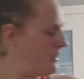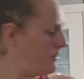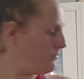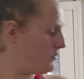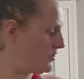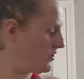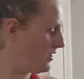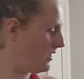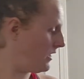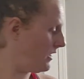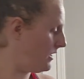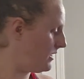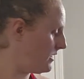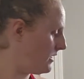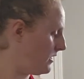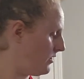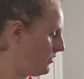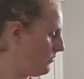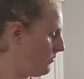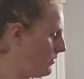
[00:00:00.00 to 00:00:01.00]
and I'm just going to
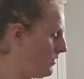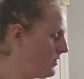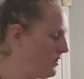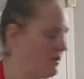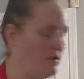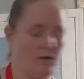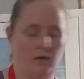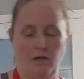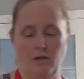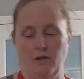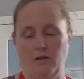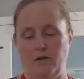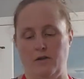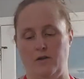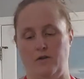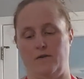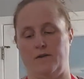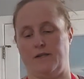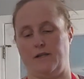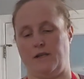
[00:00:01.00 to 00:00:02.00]
continue on
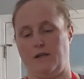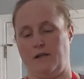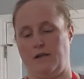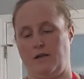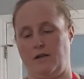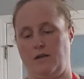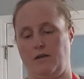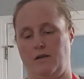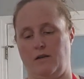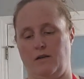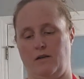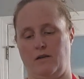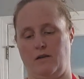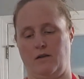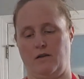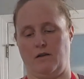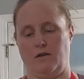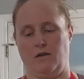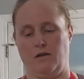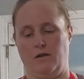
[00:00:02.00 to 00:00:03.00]
using
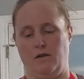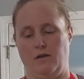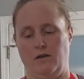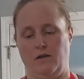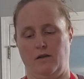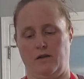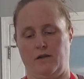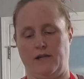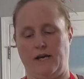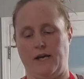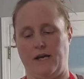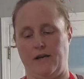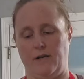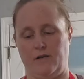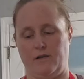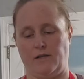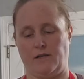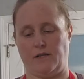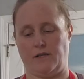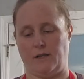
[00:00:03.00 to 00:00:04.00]

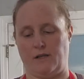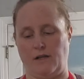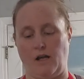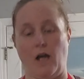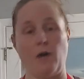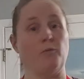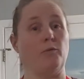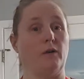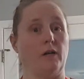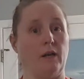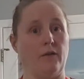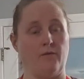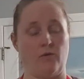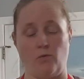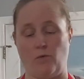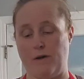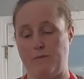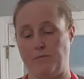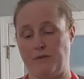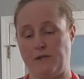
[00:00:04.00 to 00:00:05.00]
that. I will give it a
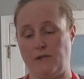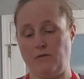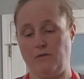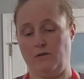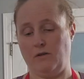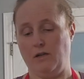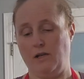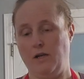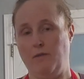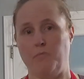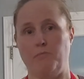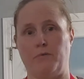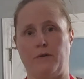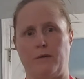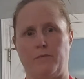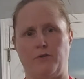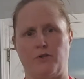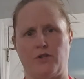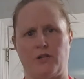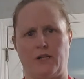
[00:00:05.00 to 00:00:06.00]
wipe down, but
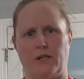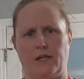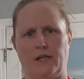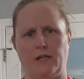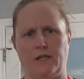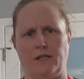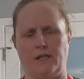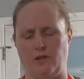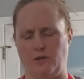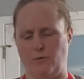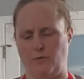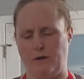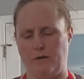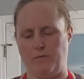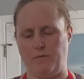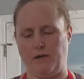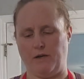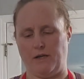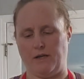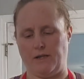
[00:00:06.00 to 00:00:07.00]
I'm just going to continue
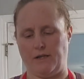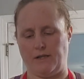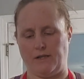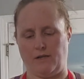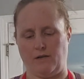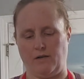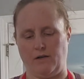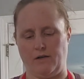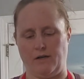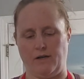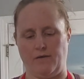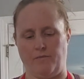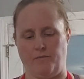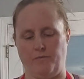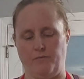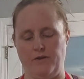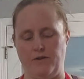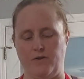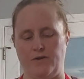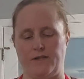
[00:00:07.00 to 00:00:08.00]
wiping it down,
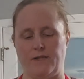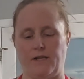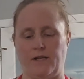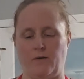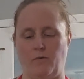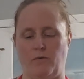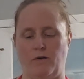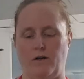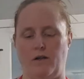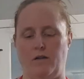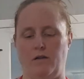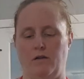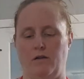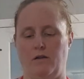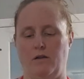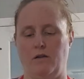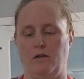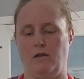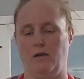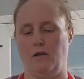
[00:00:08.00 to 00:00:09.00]
using it while
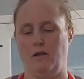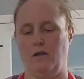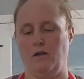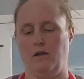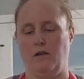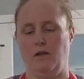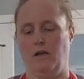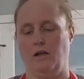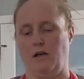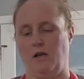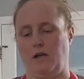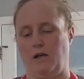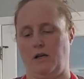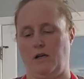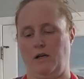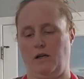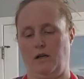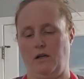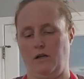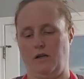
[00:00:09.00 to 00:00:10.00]

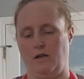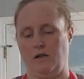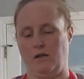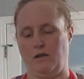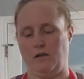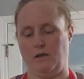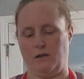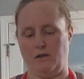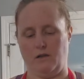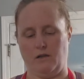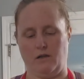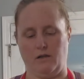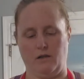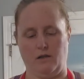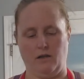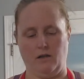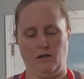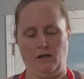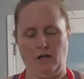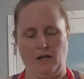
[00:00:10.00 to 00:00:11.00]

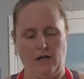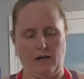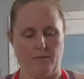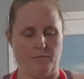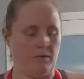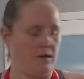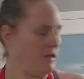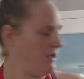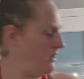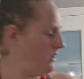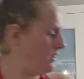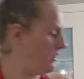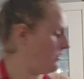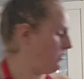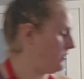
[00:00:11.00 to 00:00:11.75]
I make the